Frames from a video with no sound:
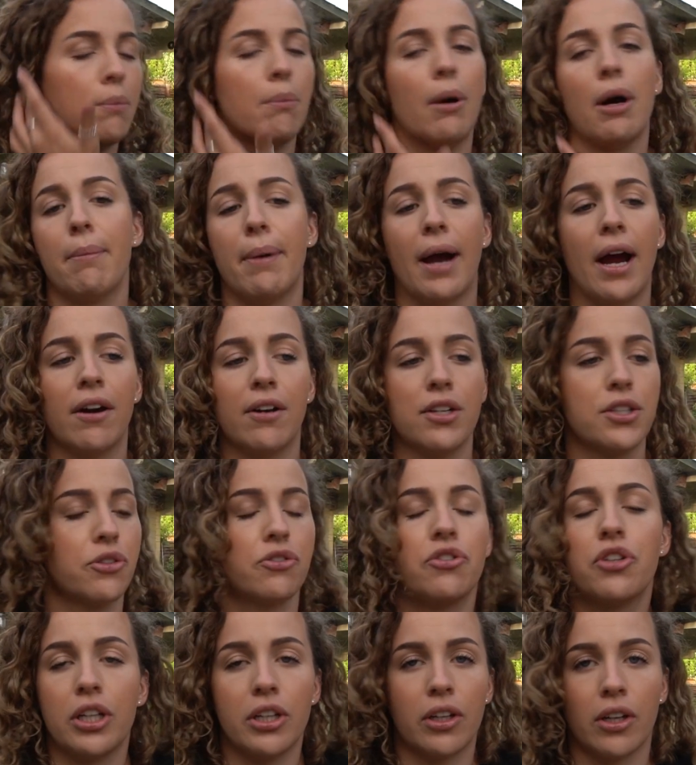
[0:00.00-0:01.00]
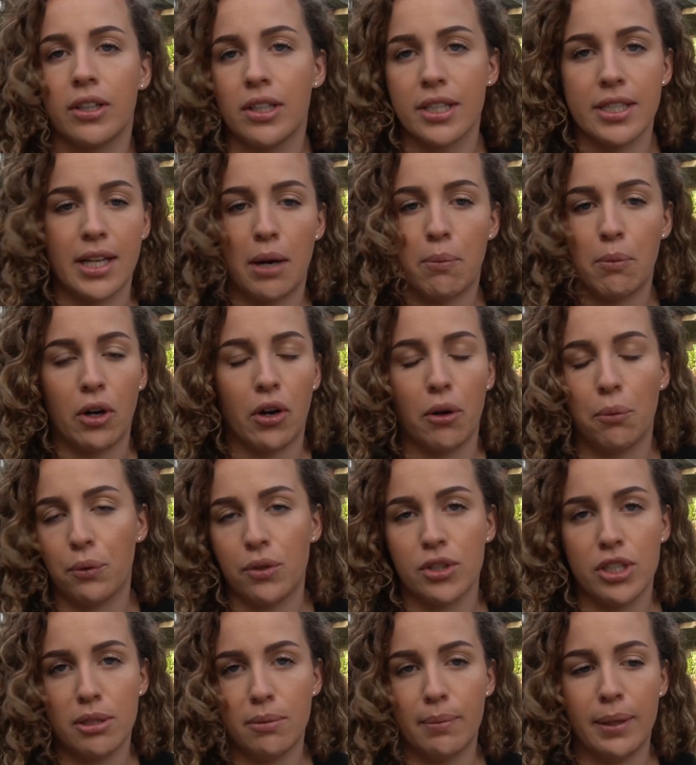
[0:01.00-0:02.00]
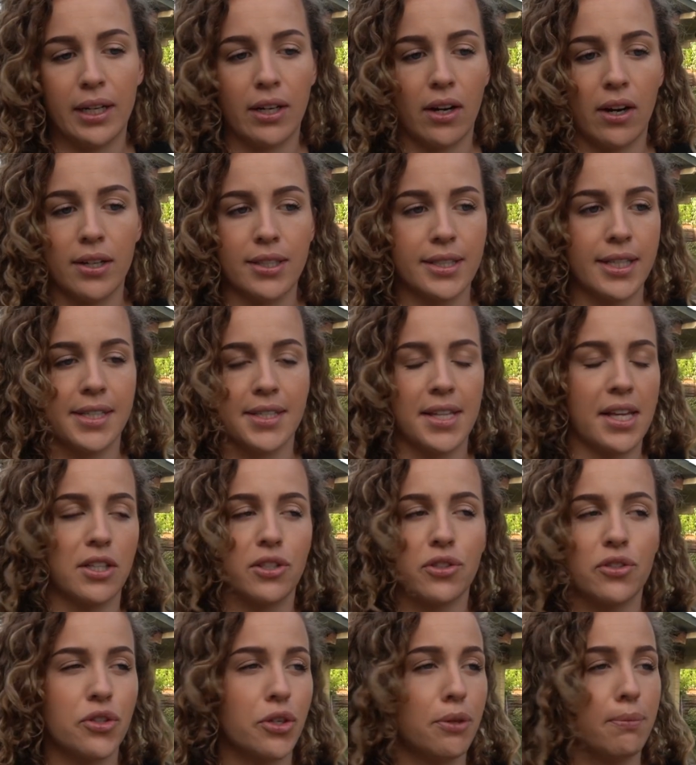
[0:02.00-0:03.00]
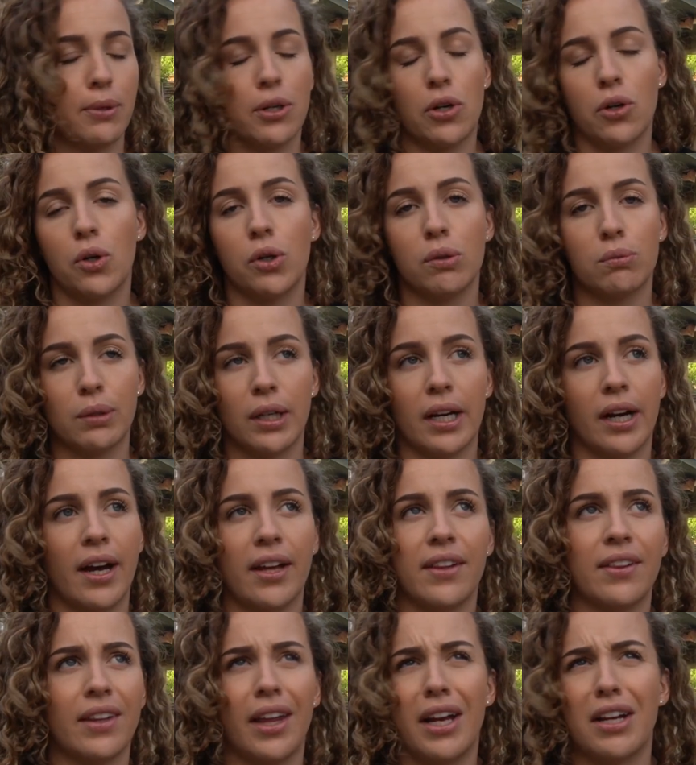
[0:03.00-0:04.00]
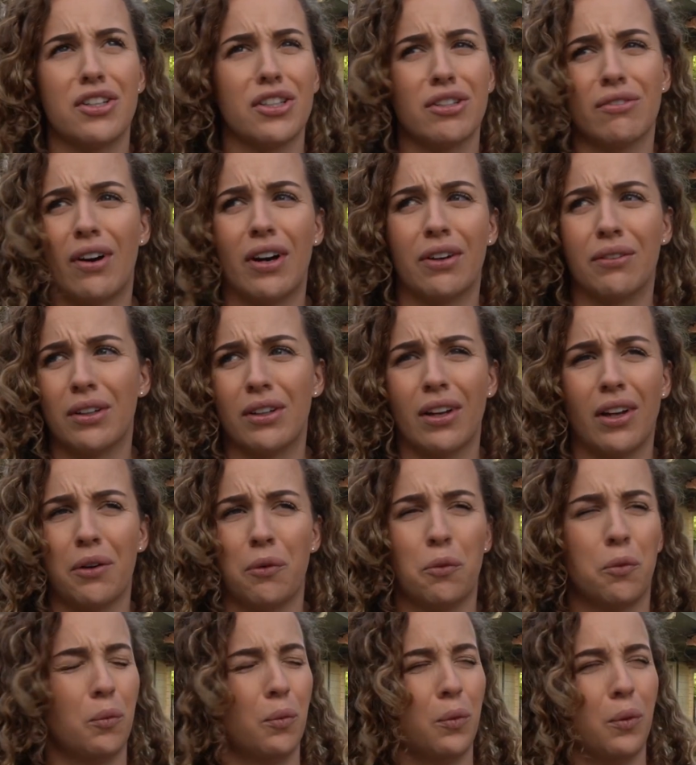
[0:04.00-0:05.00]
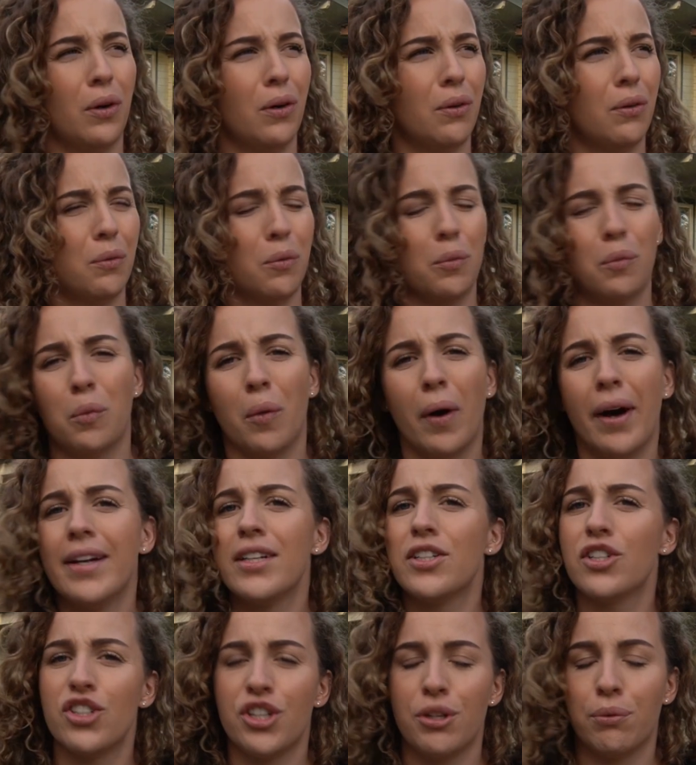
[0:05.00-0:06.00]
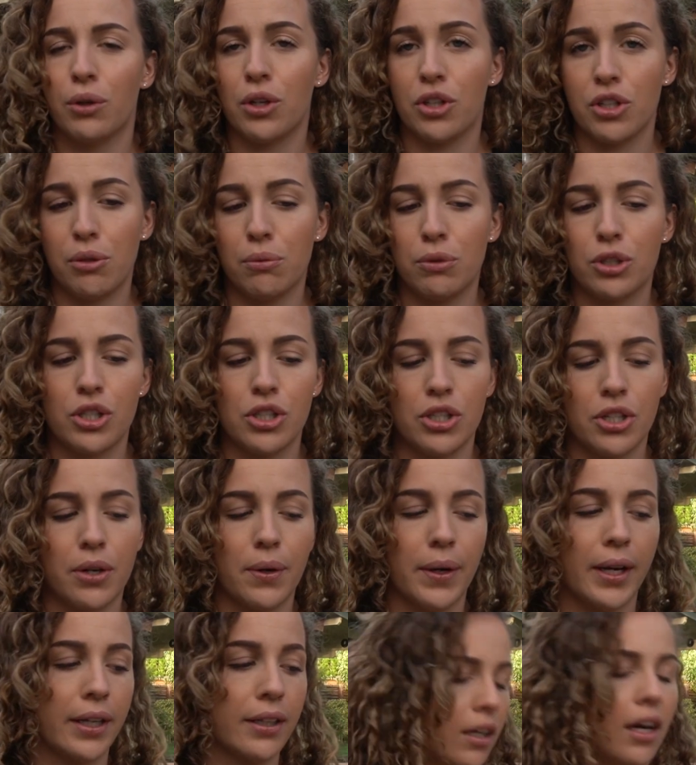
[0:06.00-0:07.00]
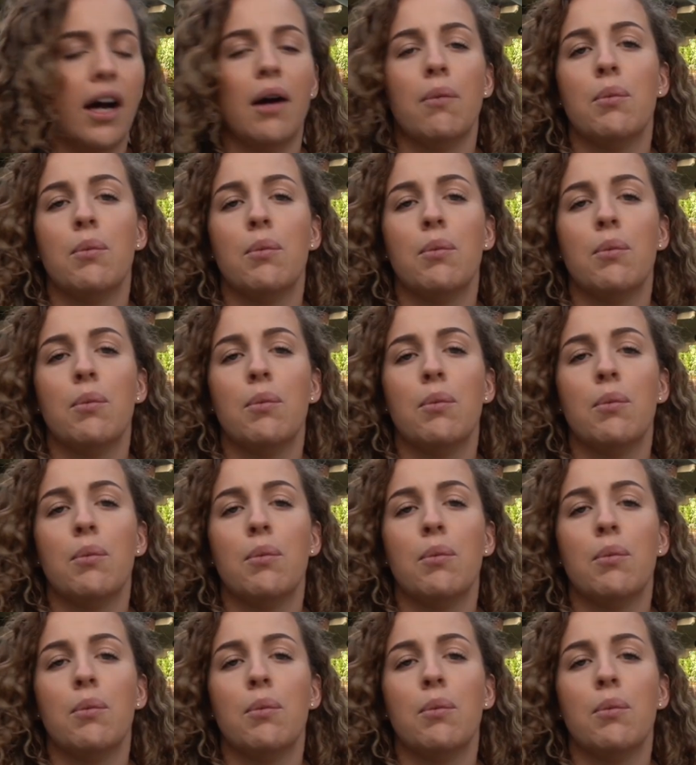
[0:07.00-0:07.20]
My parents didn't understand when I wanted to be an artist. They're super corporate and they just found it like, what, why does she want to do what she's doing?